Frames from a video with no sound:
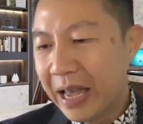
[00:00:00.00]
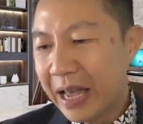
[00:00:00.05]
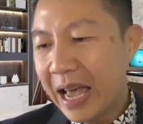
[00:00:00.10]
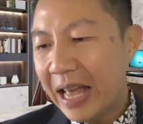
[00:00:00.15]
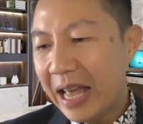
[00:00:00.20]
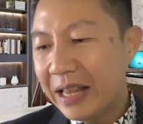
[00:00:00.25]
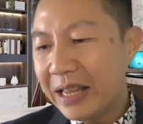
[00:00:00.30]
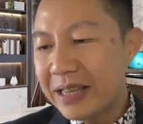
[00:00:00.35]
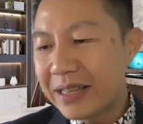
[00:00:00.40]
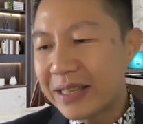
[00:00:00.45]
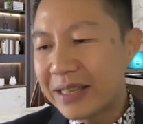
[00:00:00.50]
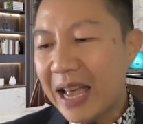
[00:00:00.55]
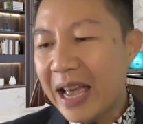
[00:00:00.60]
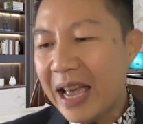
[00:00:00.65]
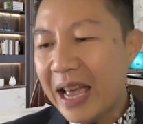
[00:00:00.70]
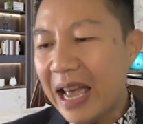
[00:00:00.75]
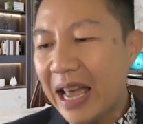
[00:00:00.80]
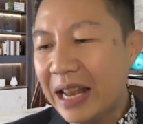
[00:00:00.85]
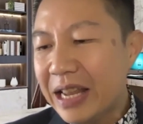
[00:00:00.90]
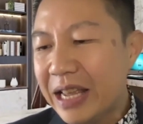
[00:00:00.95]
And is there
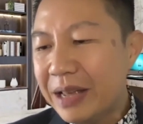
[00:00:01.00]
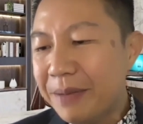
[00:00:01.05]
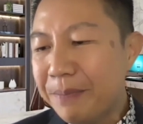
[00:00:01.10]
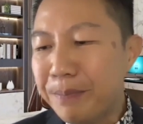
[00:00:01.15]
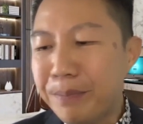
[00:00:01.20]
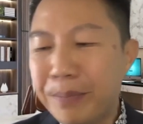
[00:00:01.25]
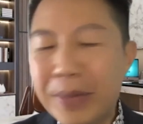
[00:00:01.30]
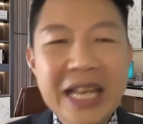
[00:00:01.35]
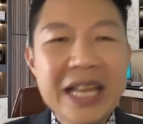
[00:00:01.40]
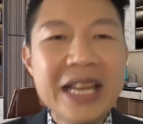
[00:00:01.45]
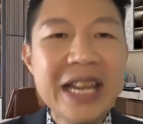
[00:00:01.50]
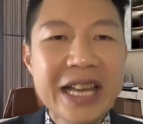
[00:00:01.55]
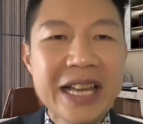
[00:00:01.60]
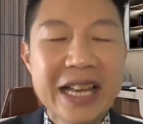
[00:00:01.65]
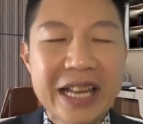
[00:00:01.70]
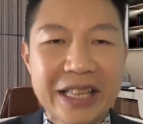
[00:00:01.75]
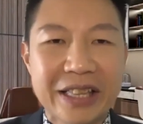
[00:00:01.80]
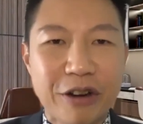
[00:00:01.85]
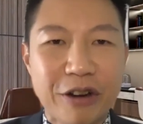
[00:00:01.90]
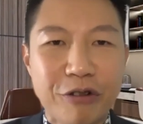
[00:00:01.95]
any meaning
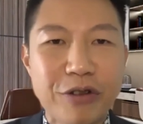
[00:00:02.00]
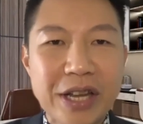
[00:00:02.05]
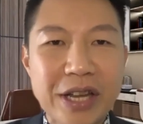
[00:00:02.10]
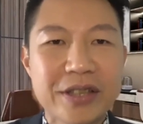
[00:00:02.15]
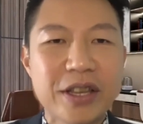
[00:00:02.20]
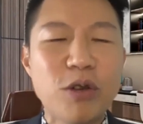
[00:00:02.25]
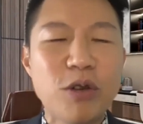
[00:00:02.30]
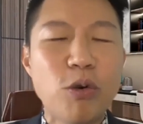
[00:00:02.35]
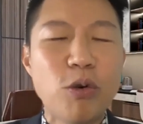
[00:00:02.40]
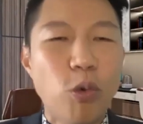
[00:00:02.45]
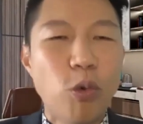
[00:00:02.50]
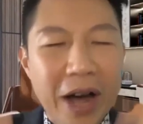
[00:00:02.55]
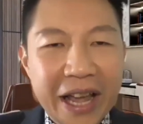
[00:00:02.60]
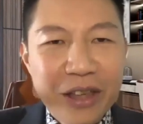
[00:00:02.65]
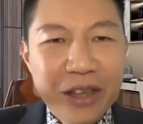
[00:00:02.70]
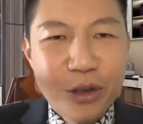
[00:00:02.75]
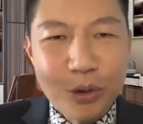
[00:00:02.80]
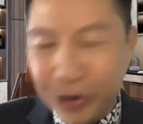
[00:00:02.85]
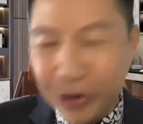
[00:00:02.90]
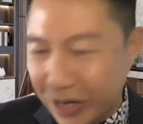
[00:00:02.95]
in the reason why
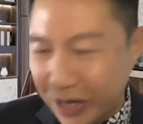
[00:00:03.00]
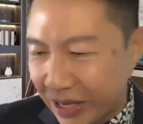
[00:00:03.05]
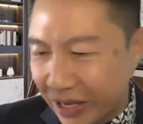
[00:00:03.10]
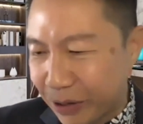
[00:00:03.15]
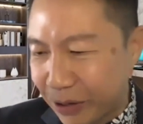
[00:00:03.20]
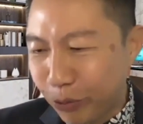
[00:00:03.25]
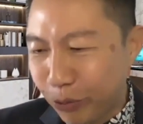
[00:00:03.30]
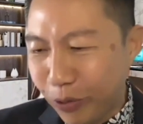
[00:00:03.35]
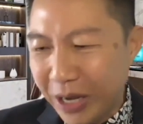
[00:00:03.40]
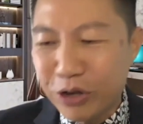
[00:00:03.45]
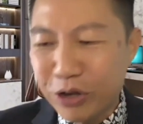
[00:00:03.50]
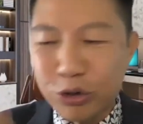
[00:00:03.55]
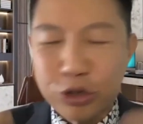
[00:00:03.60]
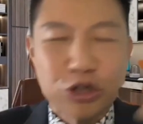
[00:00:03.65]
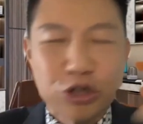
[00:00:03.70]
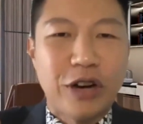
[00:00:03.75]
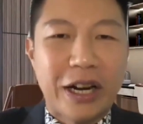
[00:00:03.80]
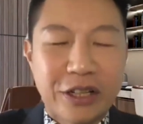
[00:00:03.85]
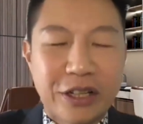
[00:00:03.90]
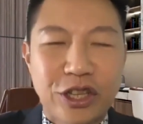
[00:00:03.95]
you
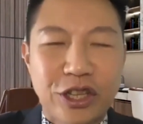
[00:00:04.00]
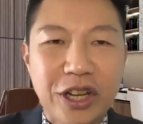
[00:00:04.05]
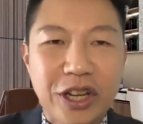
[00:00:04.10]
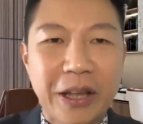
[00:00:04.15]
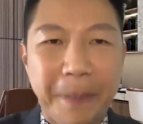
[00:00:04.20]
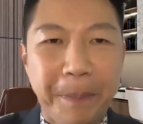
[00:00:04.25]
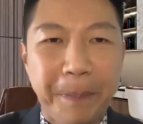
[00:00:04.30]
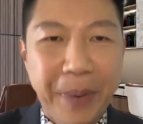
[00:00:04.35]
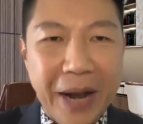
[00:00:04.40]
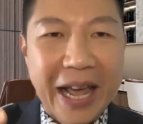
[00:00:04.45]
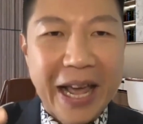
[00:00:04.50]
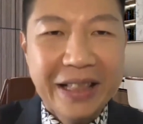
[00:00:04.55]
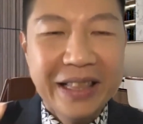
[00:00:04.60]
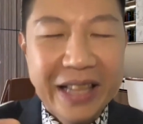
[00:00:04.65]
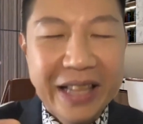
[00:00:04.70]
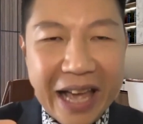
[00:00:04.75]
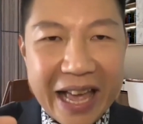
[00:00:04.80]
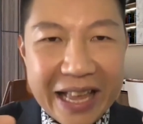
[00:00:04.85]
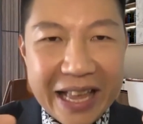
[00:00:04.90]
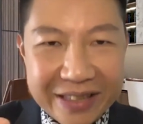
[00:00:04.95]
structure the plan
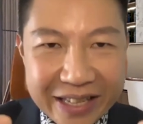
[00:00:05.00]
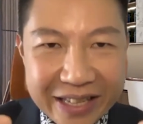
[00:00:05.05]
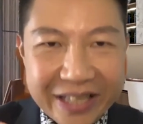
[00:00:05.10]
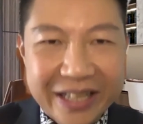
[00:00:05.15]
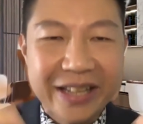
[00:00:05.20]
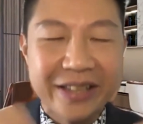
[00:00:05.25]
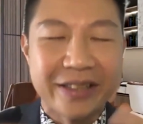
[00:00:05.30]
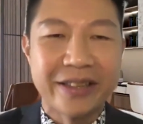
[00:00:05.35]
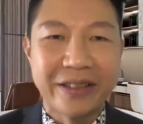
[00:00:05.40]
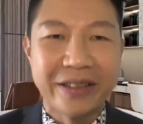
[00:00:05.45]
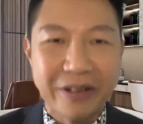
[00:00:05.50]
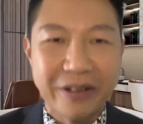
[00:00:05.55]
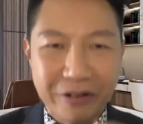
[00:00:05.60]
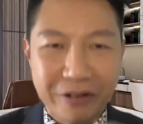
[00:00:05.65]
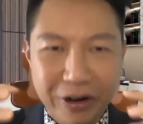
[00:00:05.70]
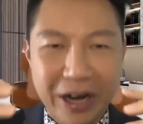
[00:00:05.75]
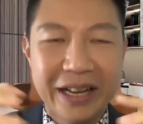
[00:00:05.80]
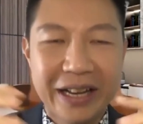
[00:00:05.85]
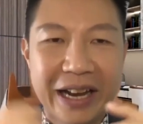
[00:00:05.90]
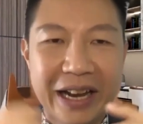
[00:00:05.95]
as it is
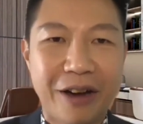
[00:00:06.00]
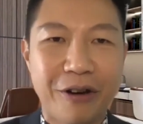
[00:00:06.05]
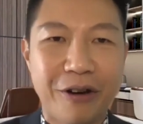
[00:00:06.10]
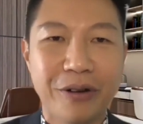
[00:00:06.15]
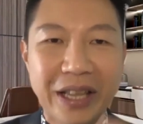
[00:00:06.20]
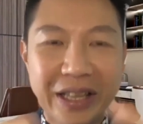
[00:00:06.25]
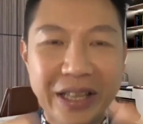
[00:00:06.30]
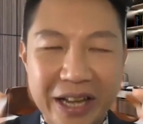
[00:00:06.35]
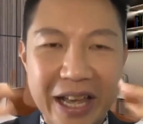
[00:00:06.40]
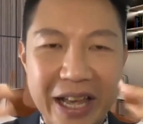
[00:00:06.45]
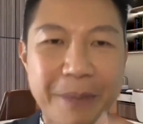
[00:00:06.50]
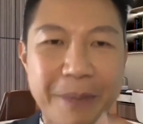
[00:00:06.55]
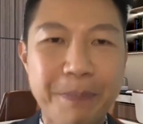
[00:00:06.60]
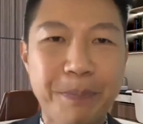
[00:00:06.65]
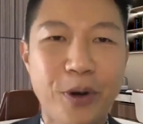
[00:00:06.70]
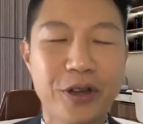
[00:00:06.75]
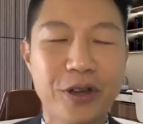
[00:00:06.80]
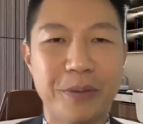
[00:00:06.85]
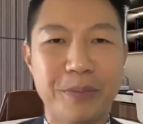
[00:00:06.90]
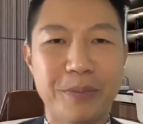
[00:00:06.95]
right now in the
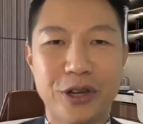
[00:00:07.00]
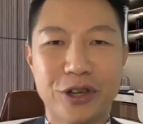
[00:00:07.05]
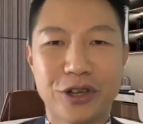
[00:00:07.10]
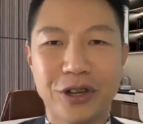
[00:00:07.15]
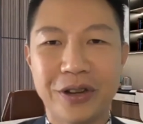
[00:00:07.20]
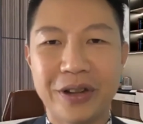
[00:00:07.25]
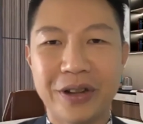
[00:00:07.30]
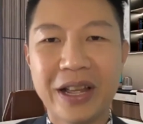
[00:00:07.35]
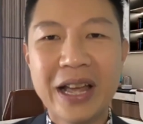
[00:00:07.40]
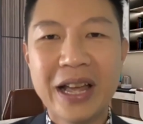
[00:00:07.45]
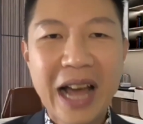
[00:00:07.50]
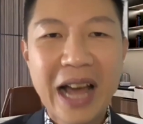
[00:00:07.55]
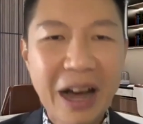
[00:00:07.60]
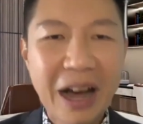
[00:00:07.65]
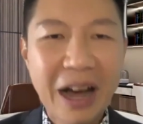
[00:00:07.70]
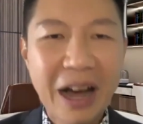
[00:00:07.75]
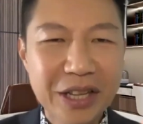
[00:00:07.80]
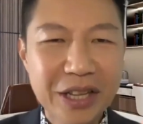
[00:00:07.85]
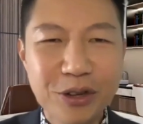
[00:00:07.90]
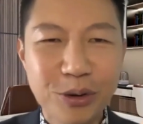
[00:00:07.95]
8-point commission? How
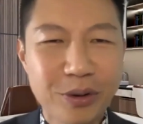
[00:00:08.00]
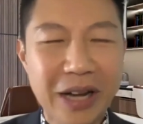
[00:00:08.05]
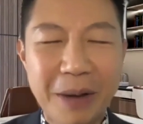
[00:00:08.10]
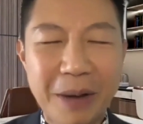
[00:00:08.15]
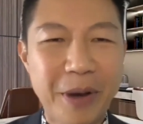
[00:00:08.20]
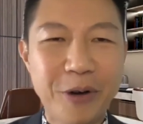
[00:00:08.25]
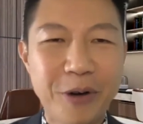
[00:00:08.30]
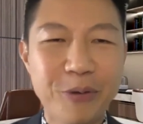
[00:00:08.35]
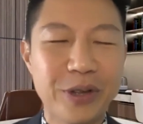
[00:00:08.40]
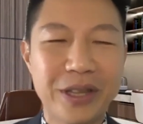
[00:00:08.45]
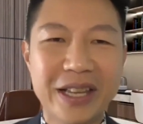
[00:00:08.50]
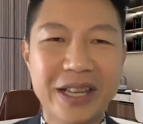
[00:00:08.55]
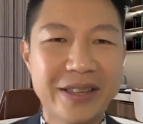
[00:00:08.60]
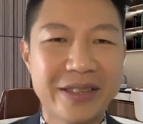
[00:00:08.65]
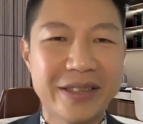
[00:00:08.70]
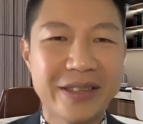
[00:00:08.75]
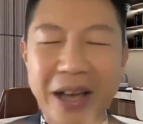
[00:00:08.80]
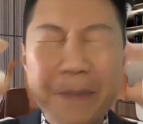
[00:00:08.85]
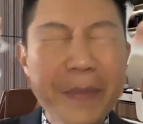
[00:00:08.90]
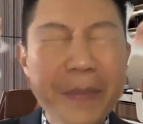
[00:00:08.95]
did you come out with this
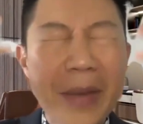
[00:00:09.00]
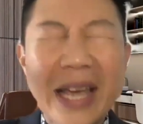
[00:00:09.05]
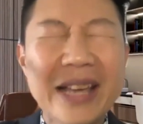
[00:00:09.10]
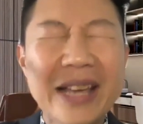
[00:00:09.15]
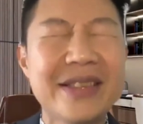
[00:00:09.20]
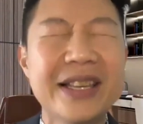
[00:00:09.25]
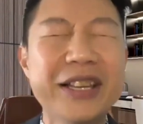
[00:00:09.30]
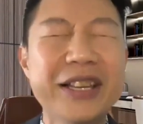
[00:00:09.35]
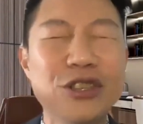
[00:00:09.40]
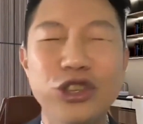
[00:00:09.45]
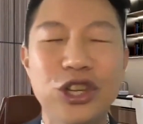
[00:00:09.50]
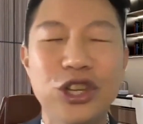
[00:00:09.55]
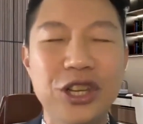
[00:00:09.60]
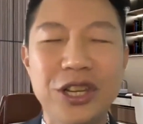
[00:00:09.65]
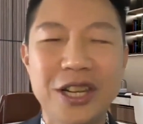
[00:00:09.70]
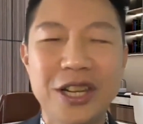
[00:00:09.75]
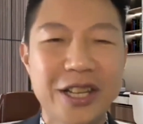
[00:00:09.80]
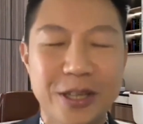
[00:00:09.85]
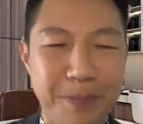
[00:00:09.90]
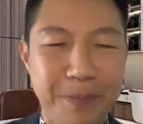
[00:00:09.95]
amazing
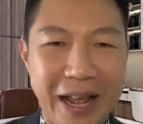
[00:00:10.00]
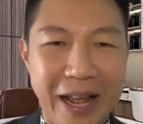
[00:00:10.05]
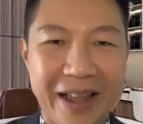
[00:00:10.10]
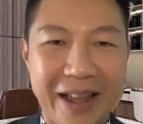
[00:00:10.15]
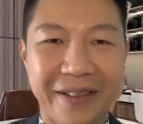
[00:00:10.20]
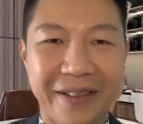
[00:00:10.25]
genius plan?